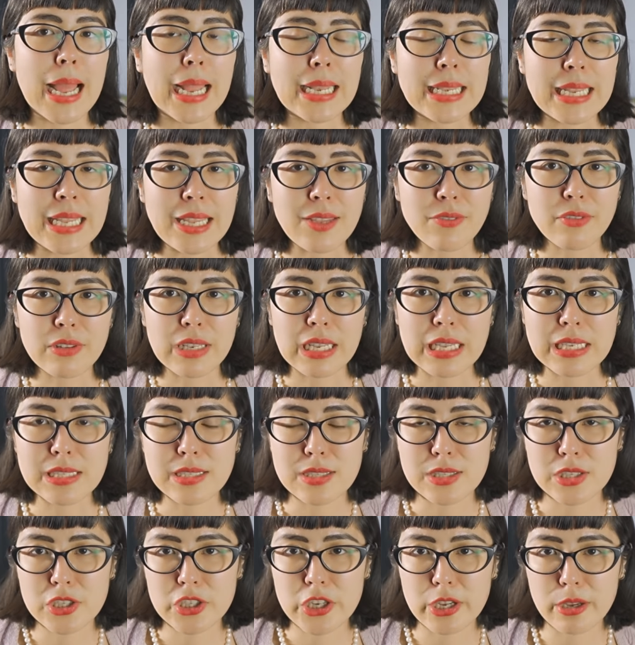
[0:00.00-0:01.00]
And even
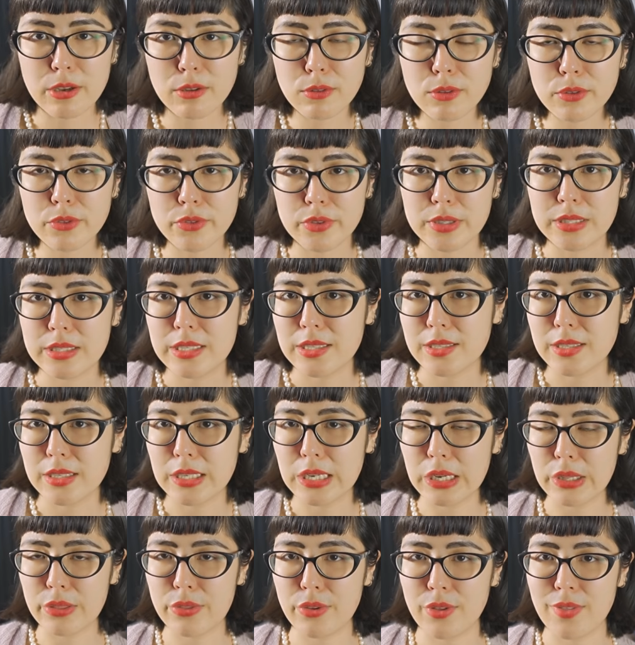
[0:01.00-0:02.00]
his children
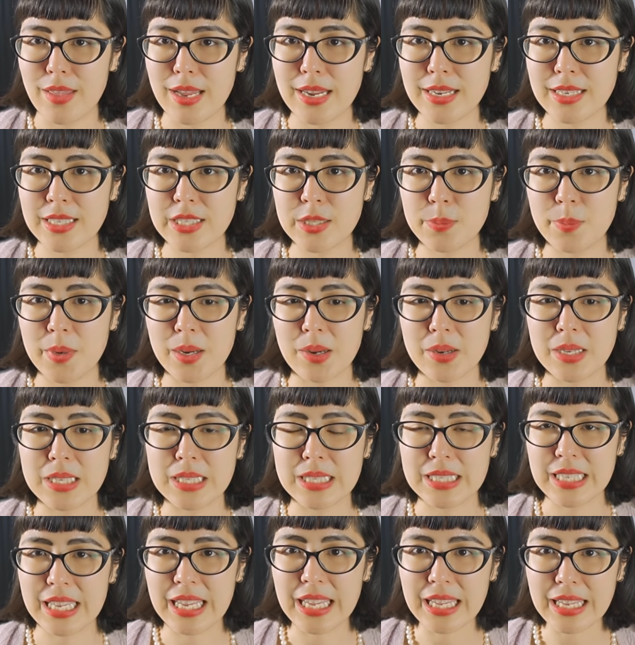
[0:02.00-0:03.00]
didn't go through that
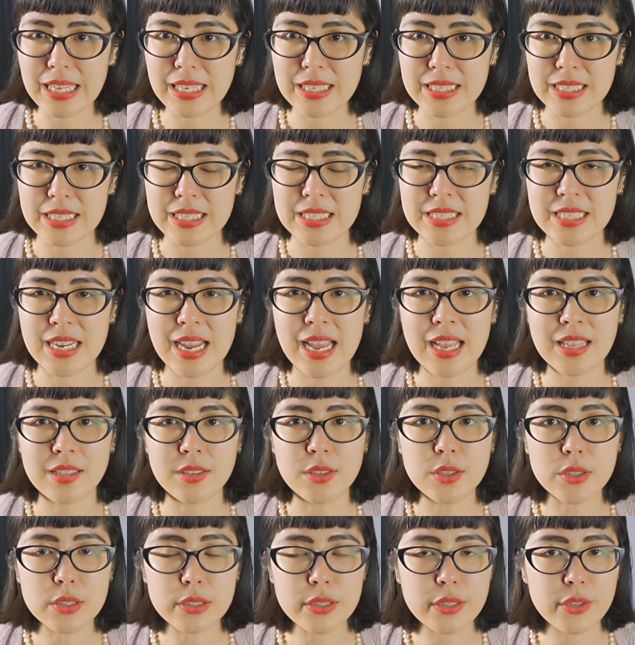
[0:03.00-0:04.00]
experience. He did.
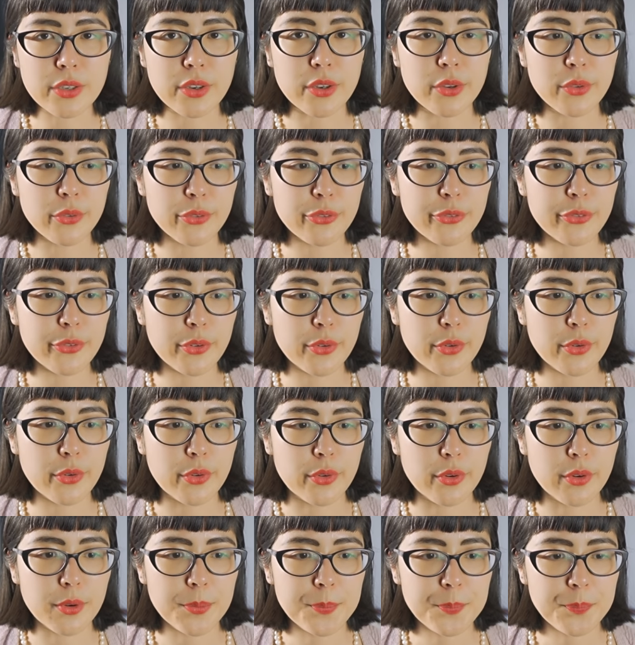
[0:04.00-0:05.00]
And, you know,
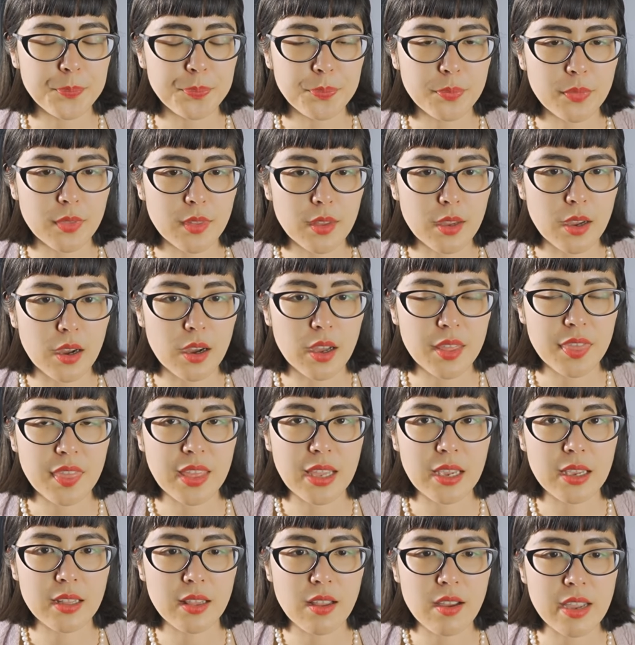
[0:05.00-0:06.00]
for I
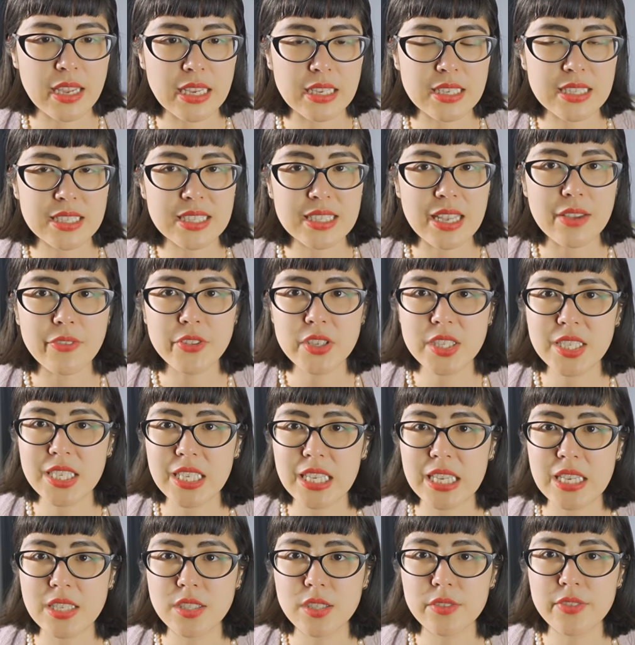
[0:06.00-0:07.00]
think like
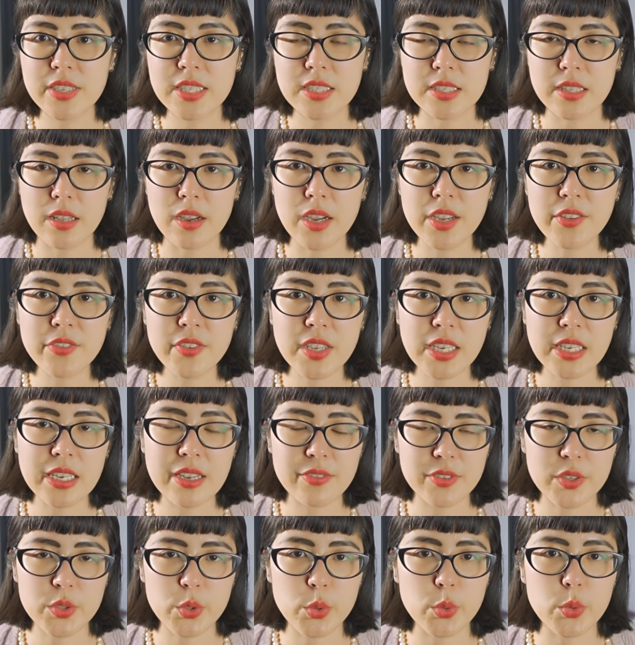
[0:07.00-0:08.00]
70 years of his life, he
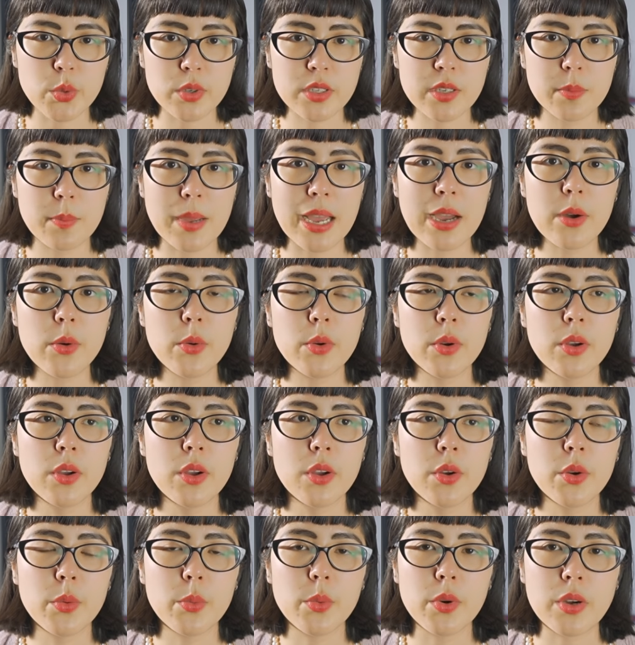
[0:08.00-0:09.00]
never talked about
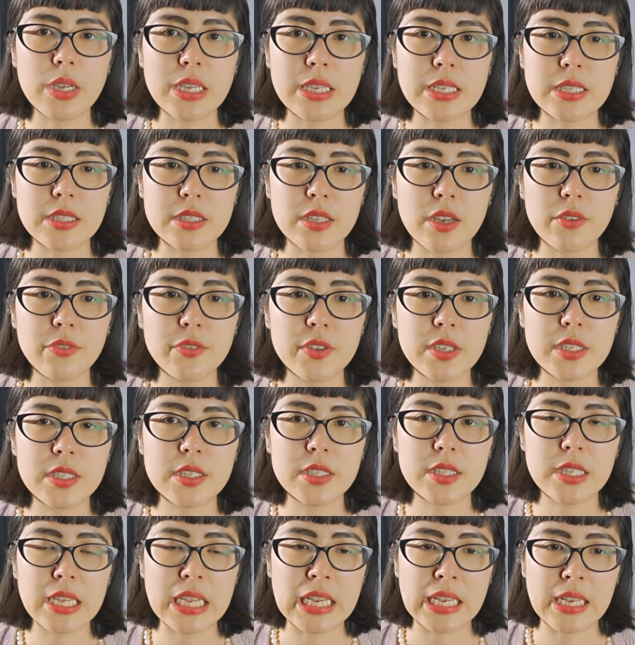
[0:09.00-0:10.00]
what he
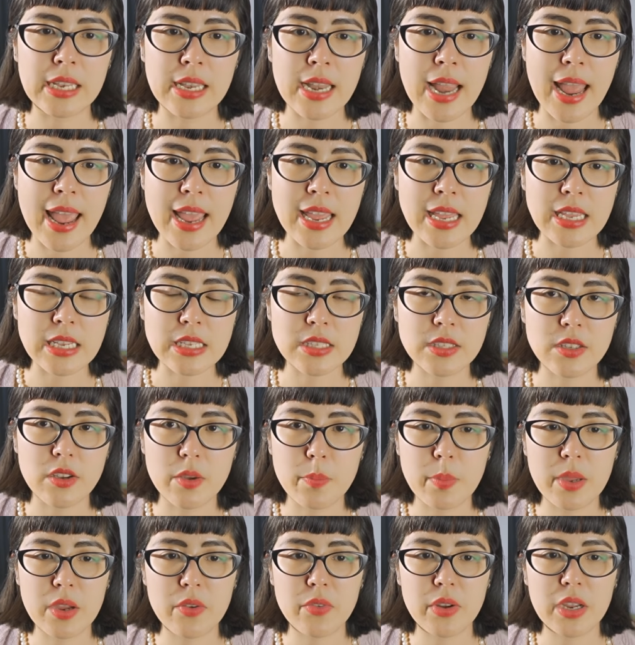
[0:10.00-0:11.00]
suffered in a
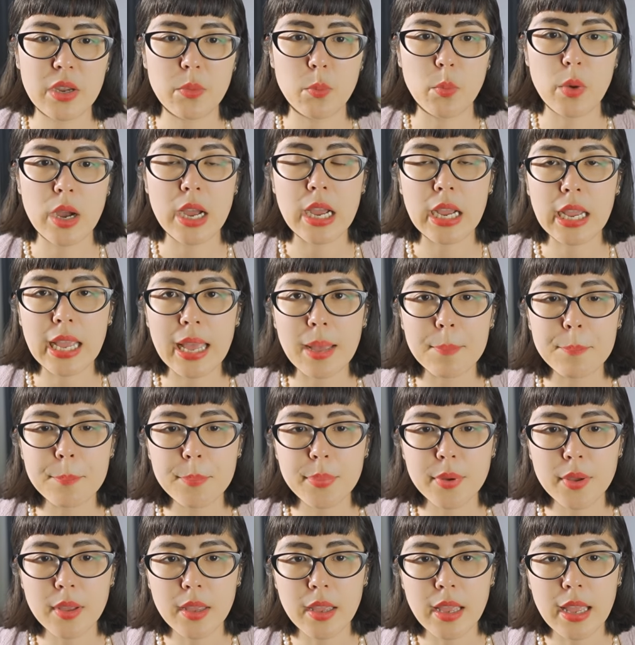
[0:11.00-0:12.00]
Siberian work
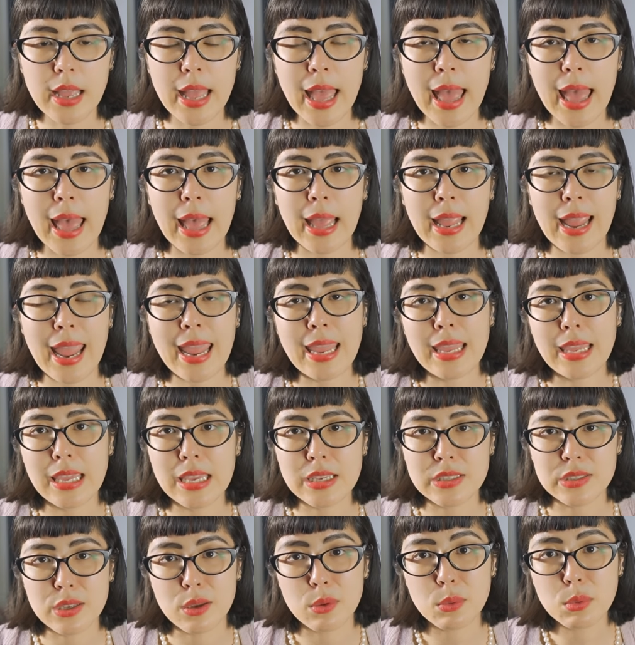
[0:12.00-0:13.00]
camp at eight
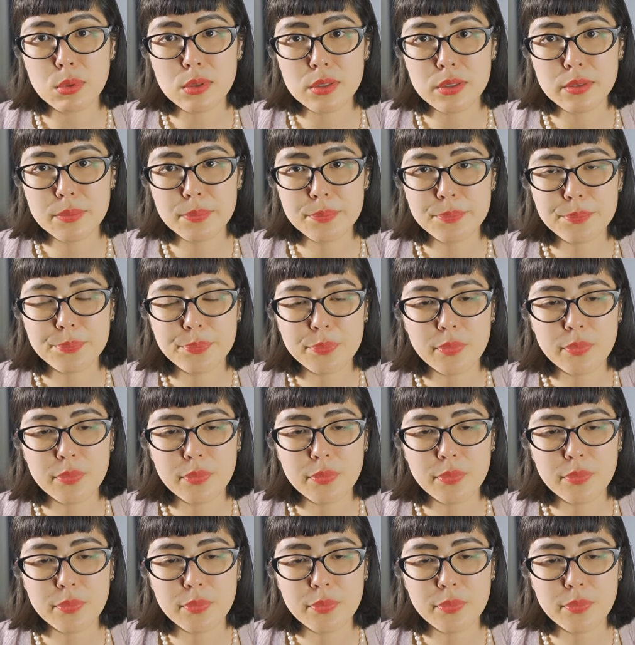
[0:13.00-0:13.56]
years old.